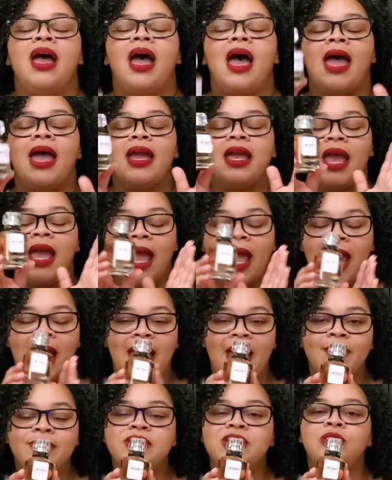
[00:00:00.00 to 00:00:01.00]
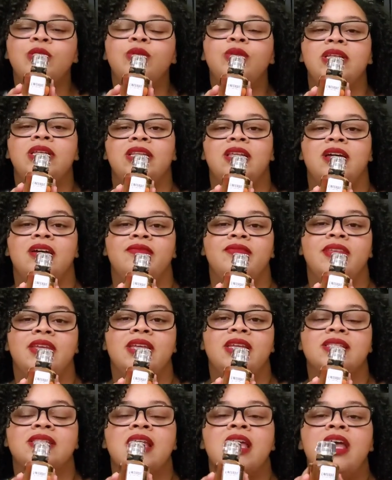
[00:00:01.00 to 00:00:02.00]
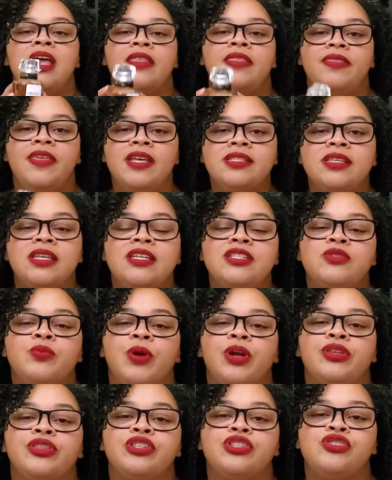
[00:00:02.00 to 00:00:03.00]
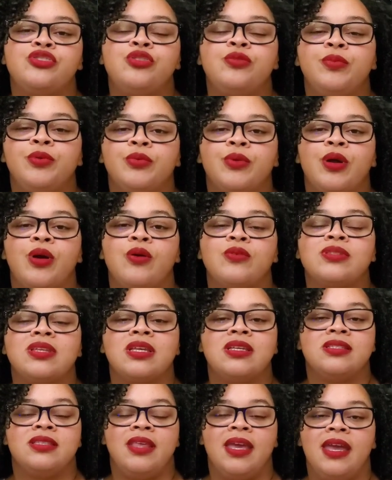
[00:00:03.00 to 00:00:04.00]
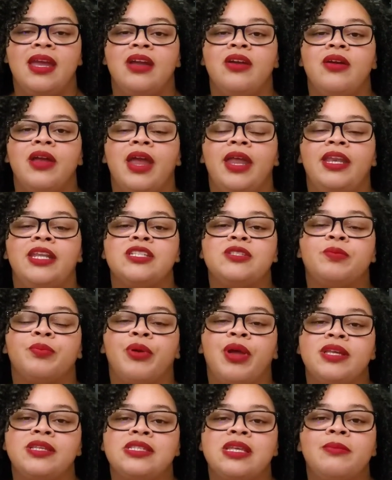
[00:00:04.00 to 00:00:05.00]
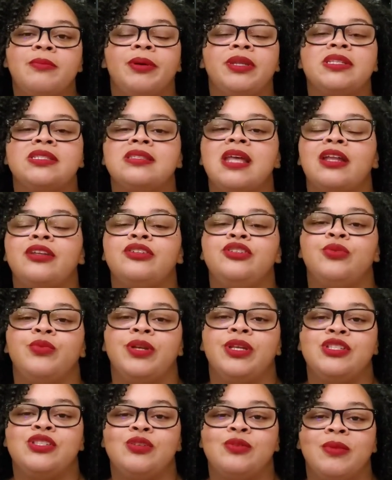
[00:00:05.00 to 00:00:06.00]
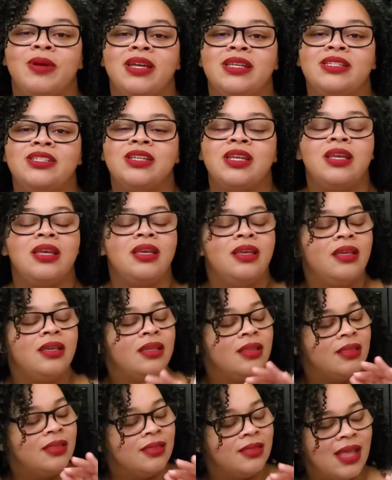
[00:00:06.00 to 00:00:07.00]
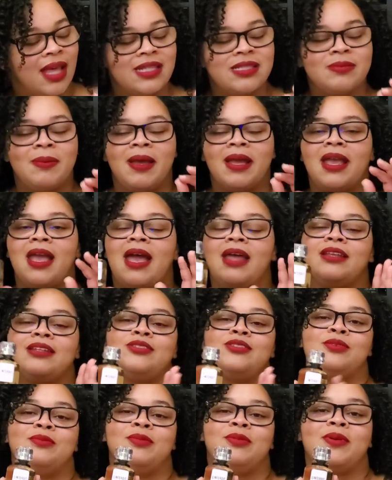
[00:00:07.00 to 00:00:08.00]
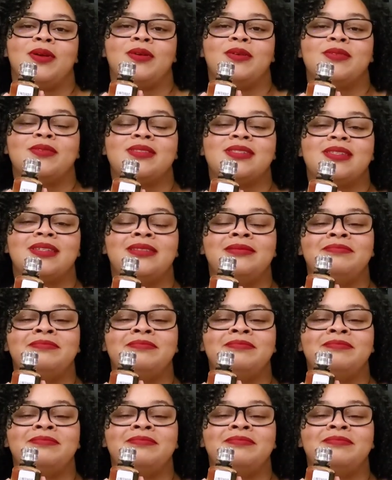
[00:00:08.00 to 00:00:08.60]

I absolutely love these. This is where the tuberose is there and it's present, but it's not doing too much. That's my kind of tuberose.